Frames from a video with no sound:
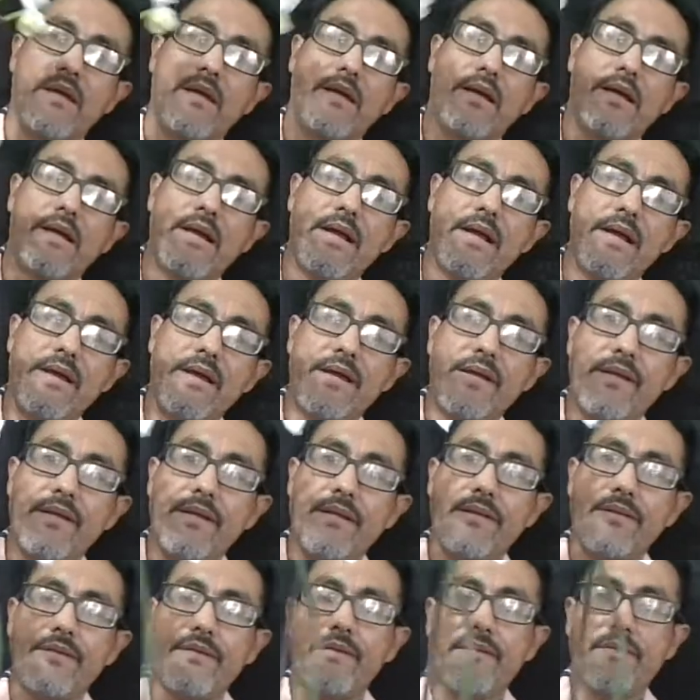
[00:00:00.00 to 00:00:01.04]

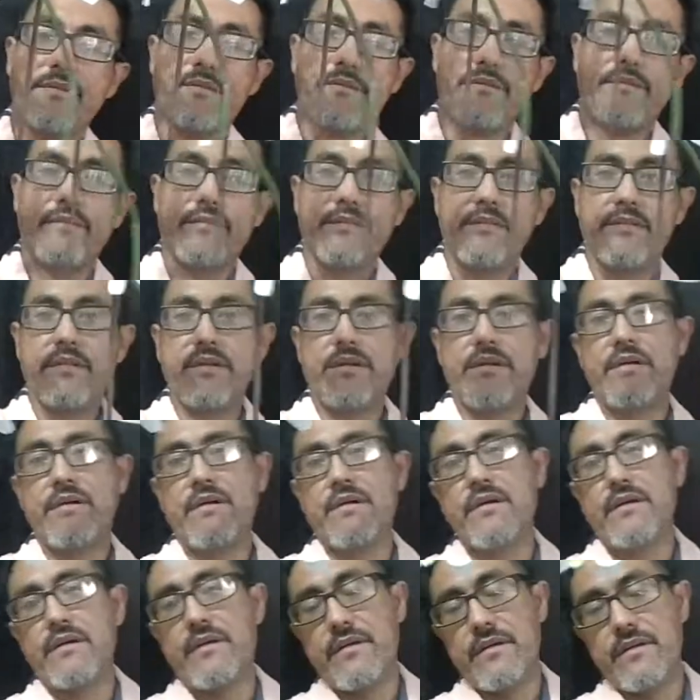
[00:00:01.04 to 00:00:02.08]
And
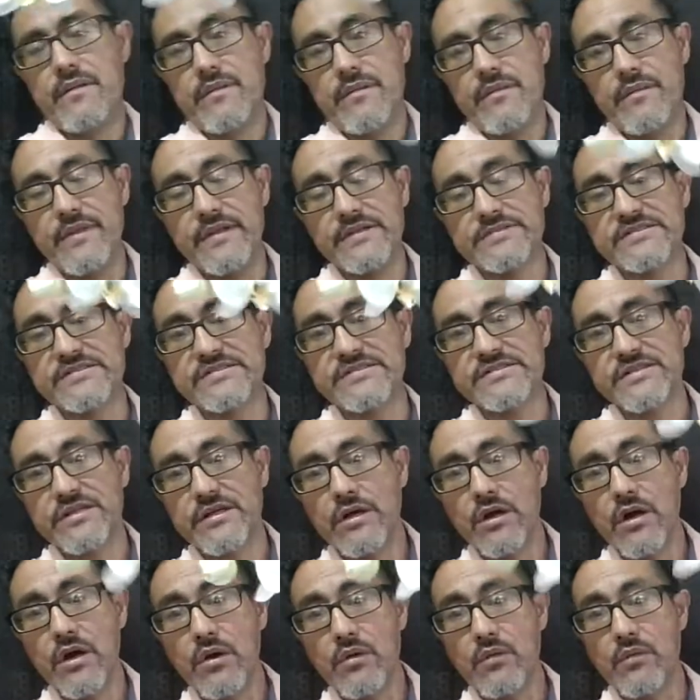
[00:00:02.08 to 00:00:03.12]
this is the
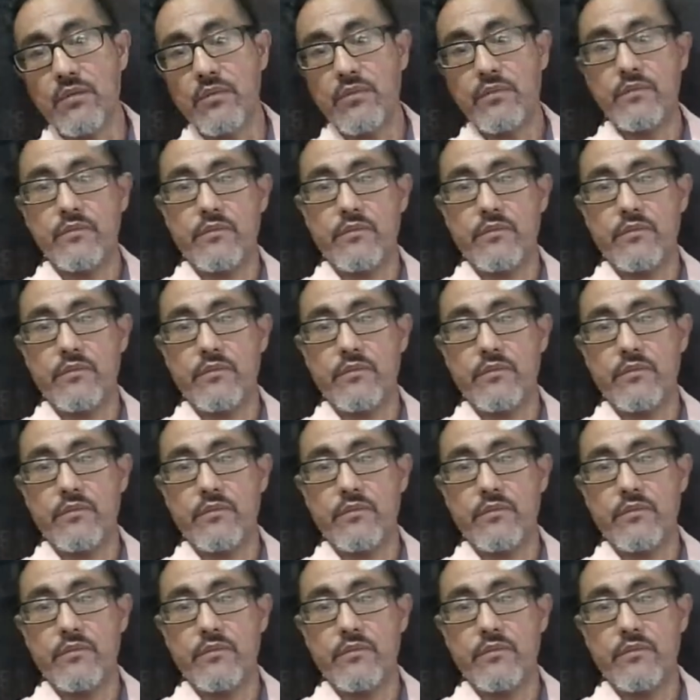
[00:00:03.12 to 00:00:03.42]
goal